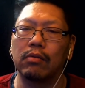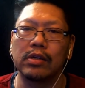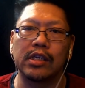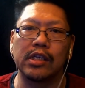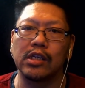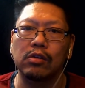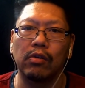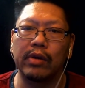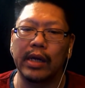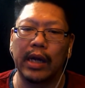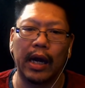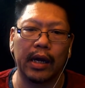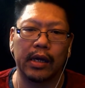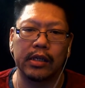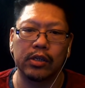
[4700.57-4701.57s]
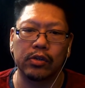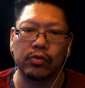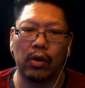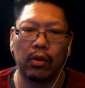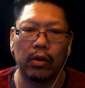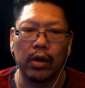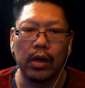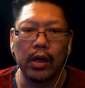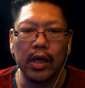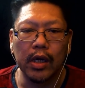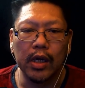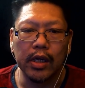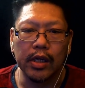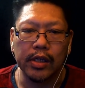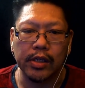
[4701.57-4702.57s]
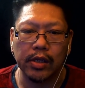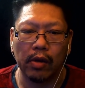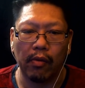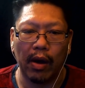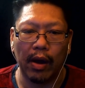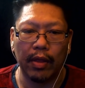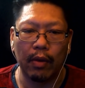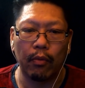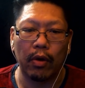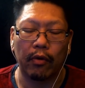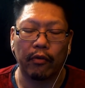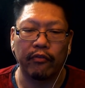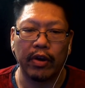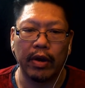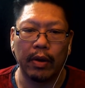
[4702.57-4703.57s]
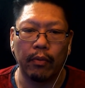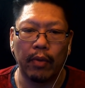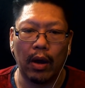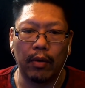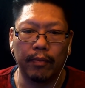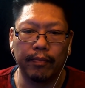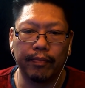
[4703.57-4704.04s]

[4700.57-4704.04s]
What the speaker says: were just going out of control, so they work very well.